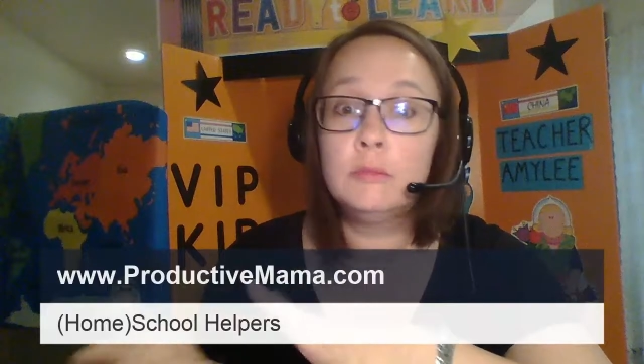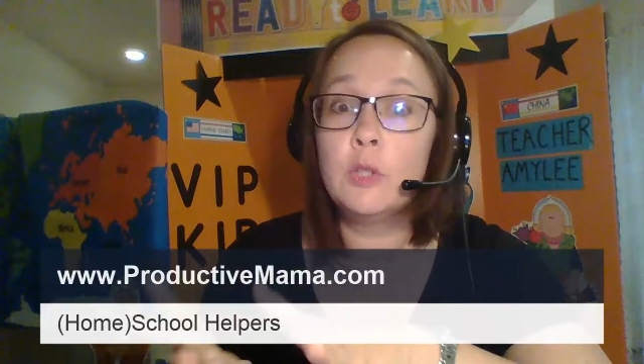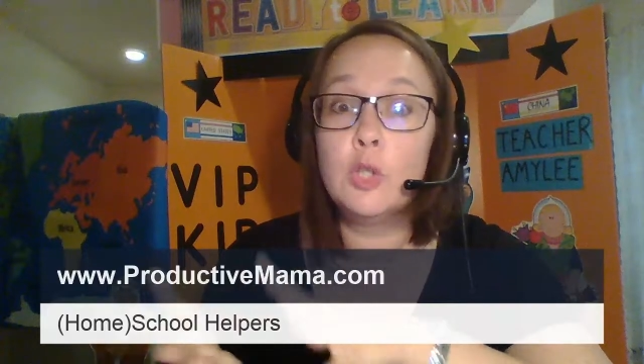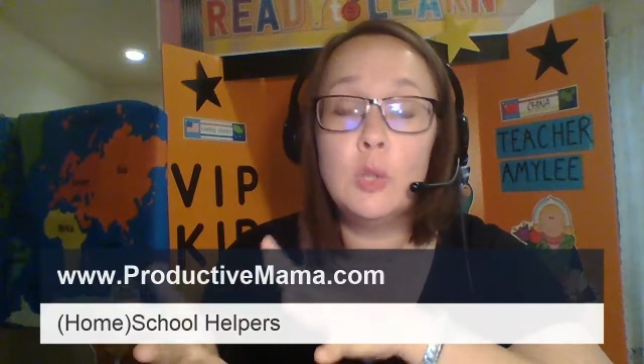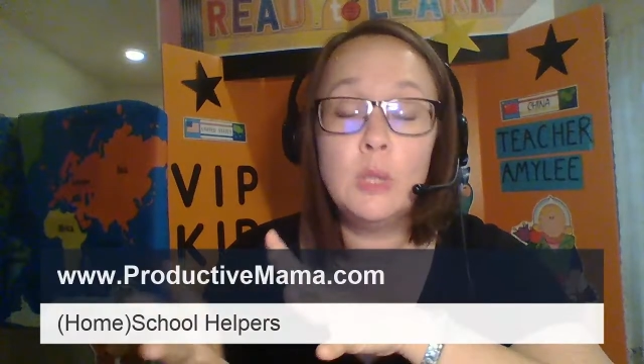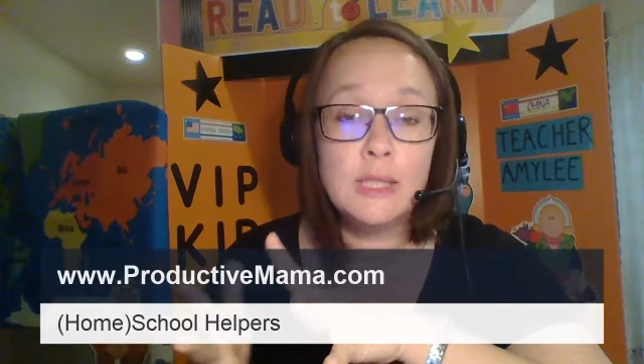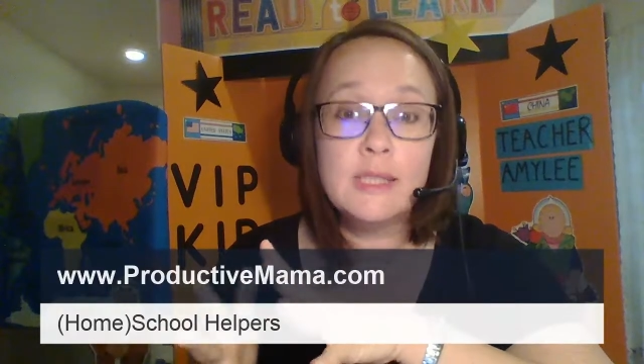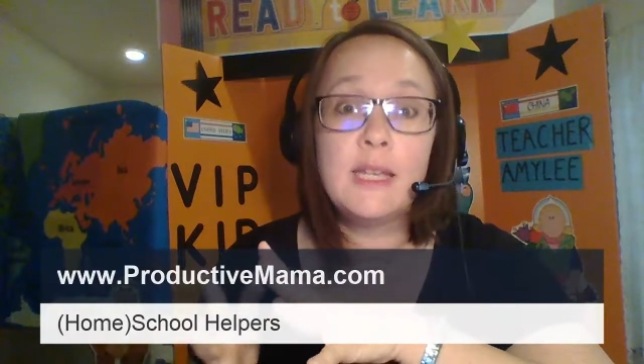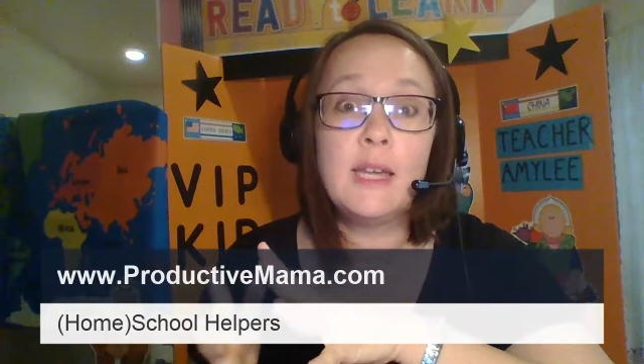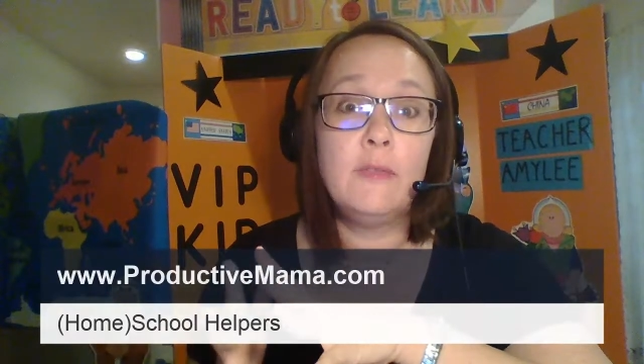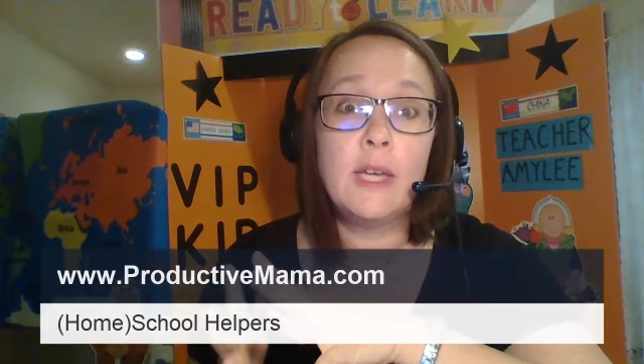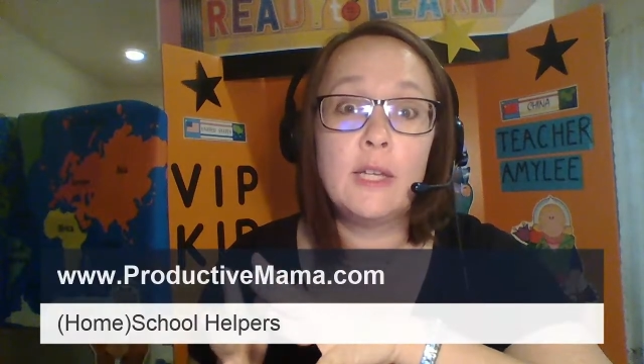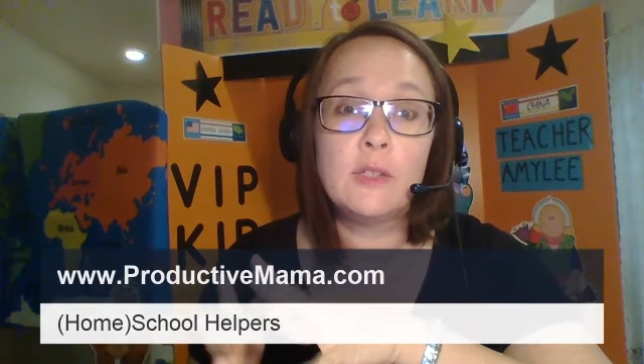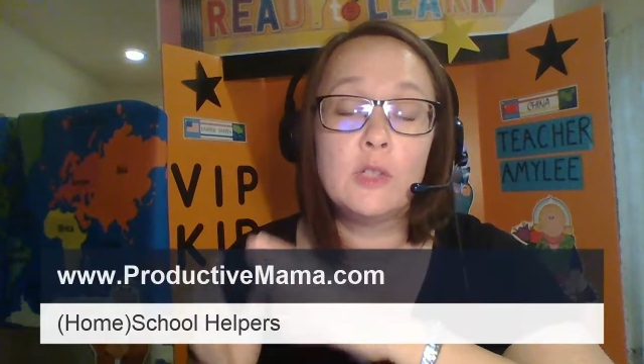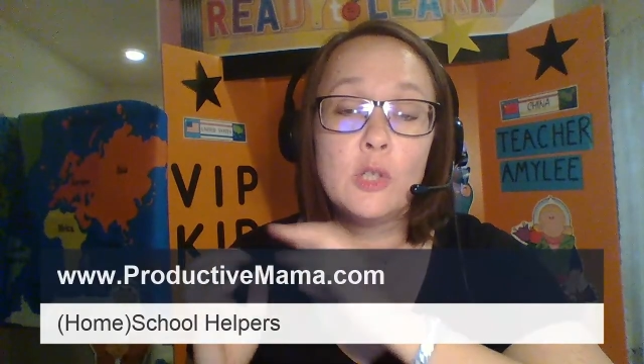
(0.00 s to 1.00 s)
You can save
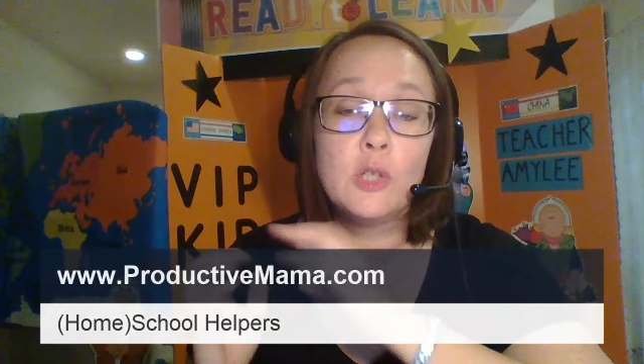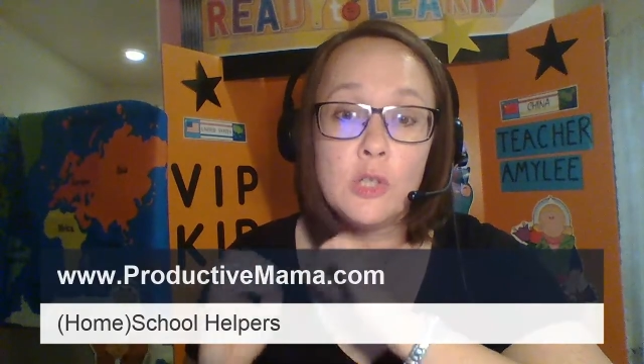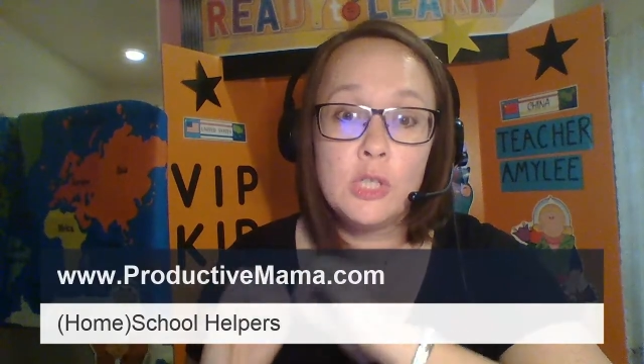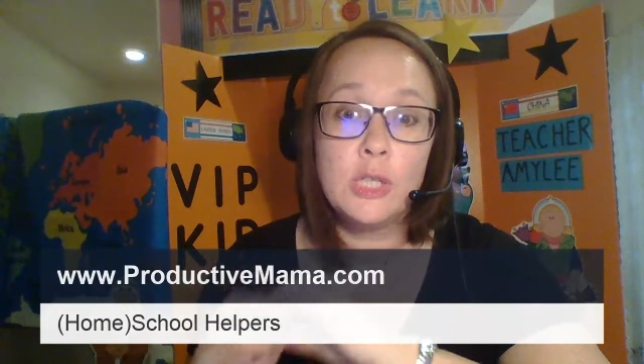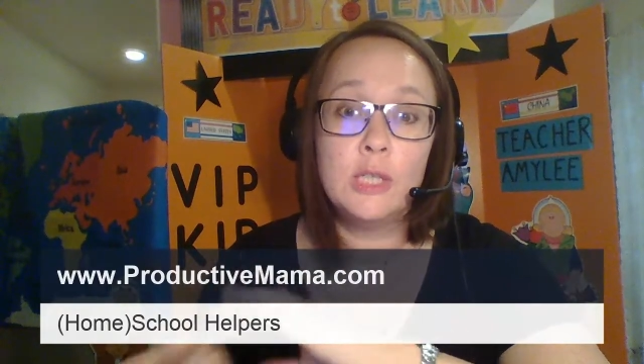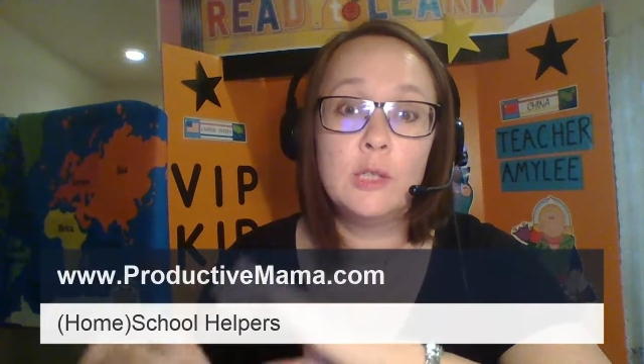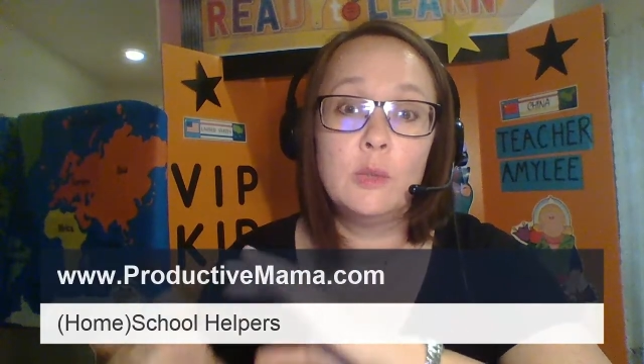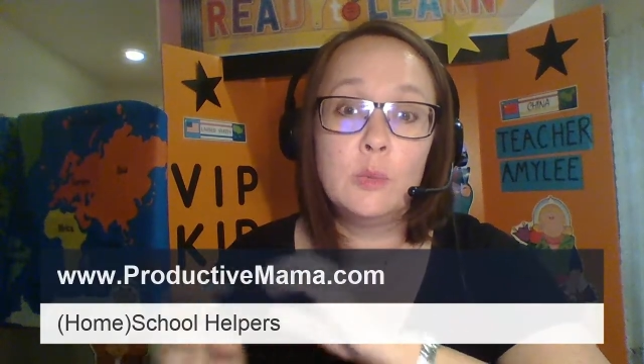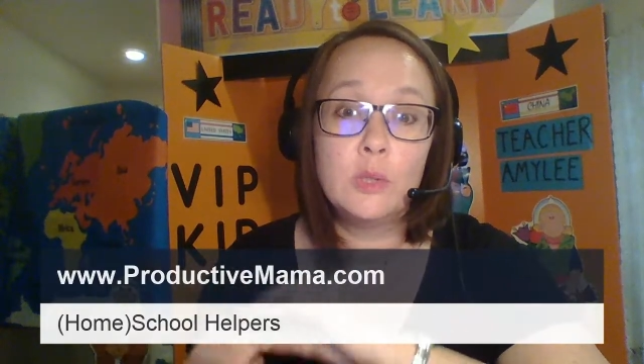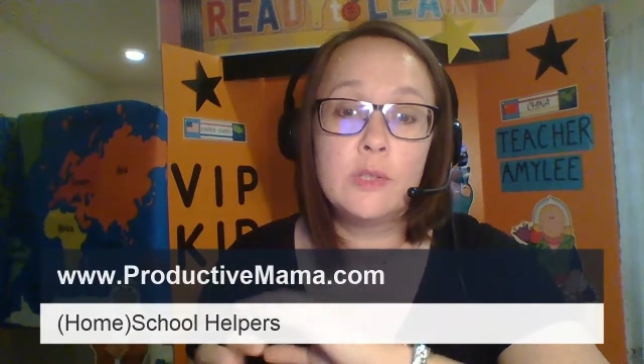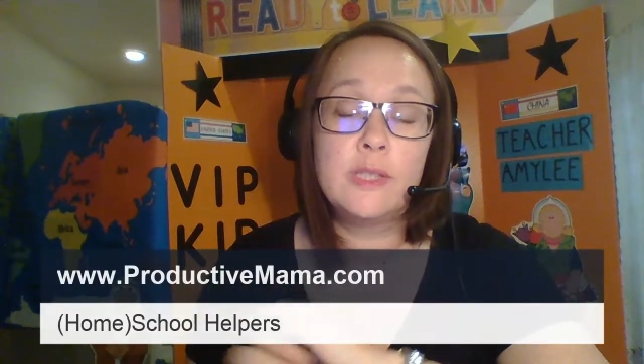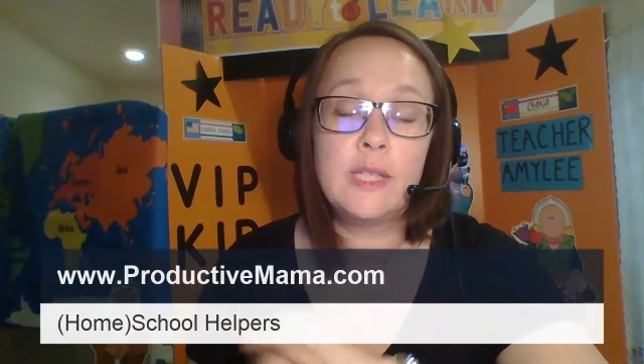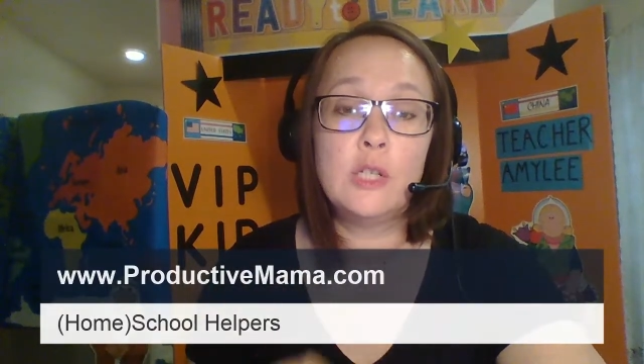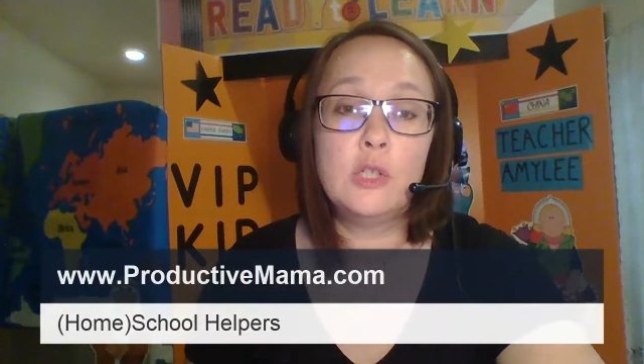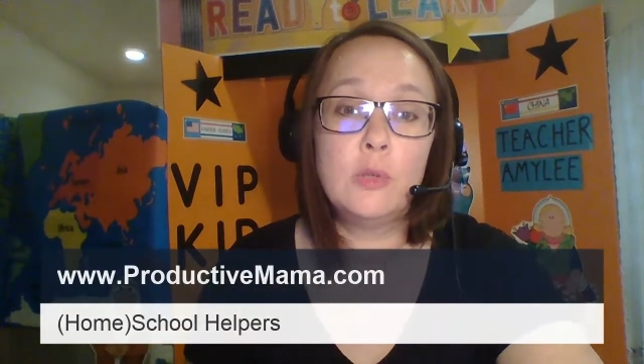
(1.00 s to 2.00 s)
that search, and it will
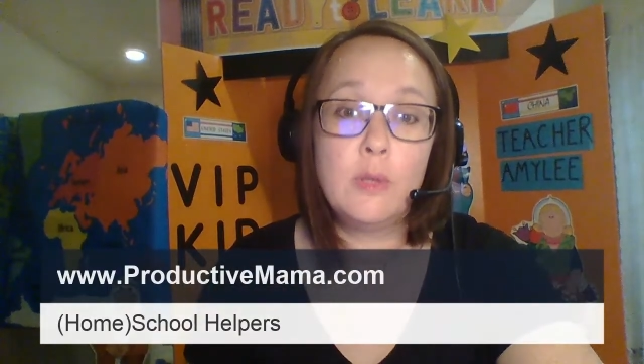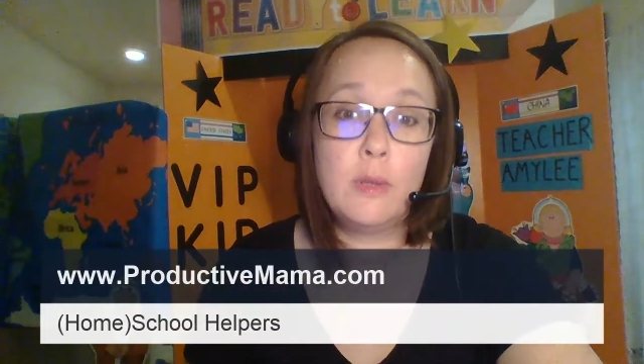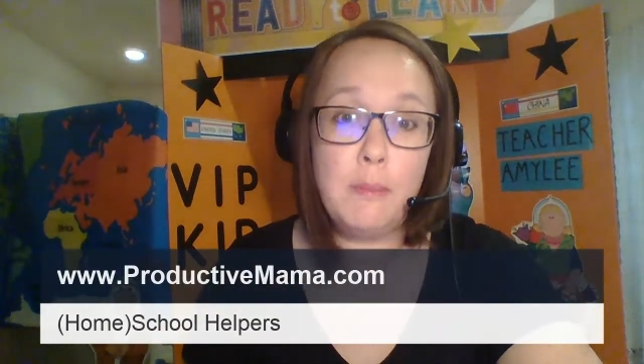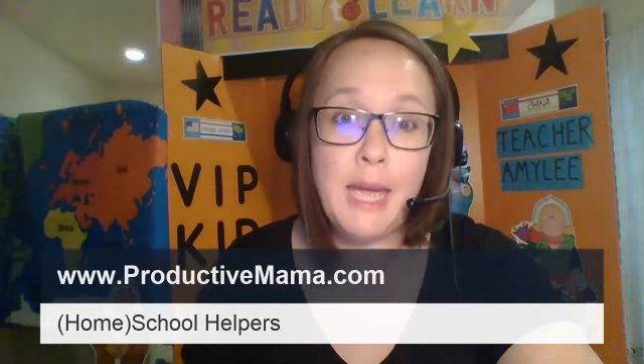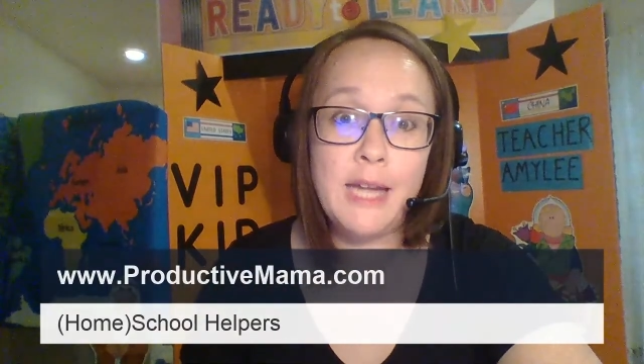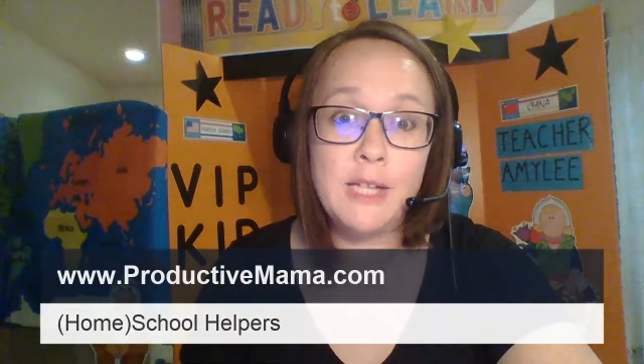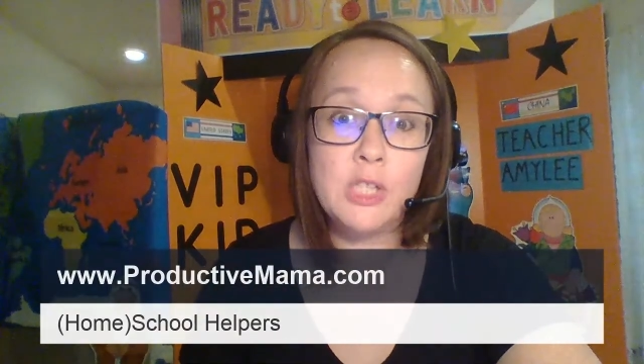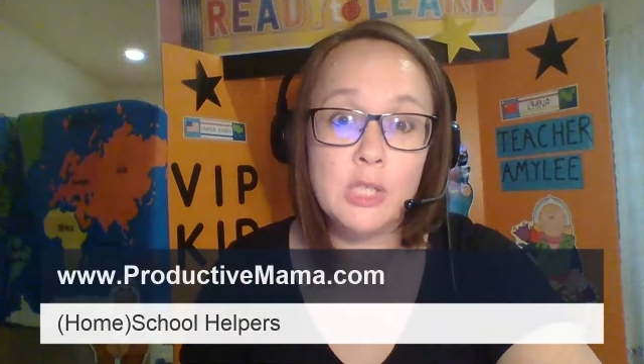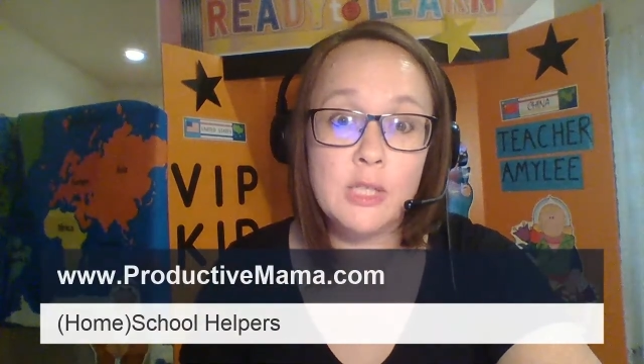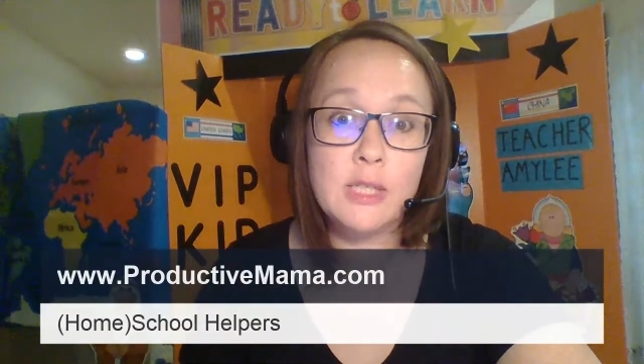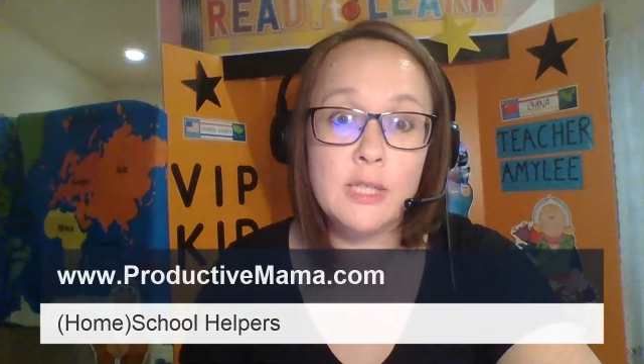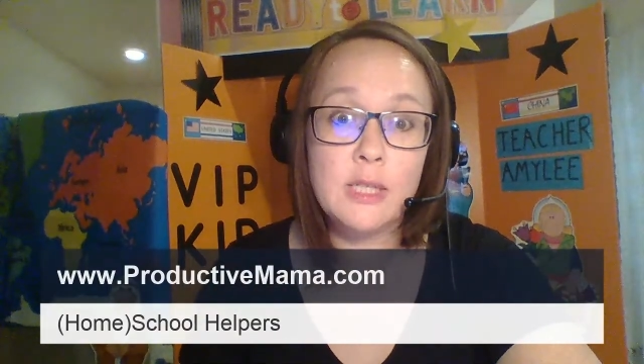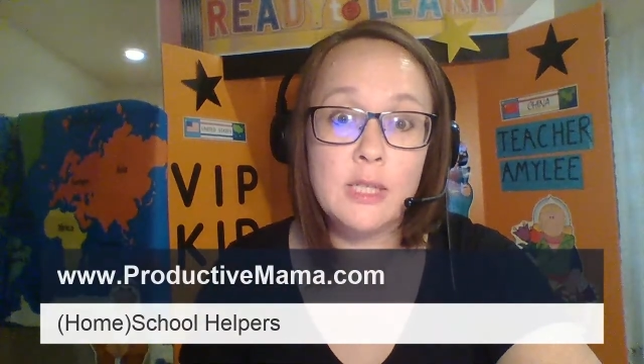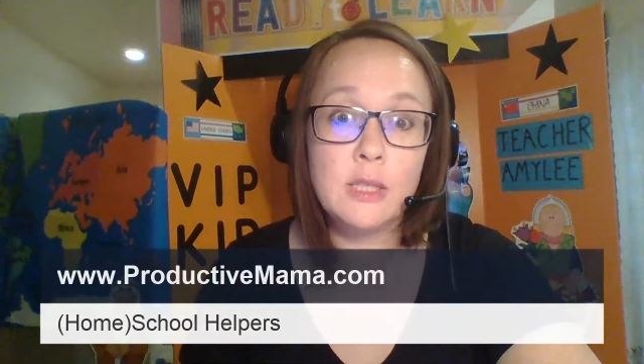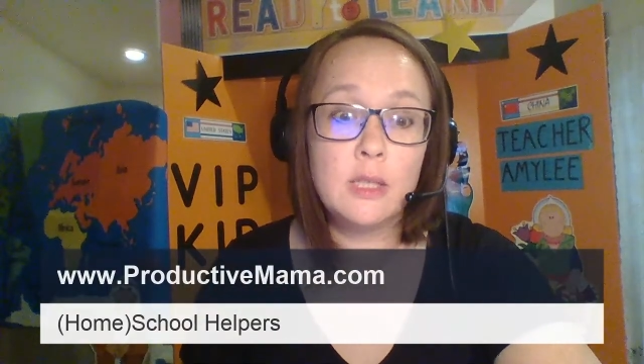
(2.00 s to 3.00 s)
send you the matches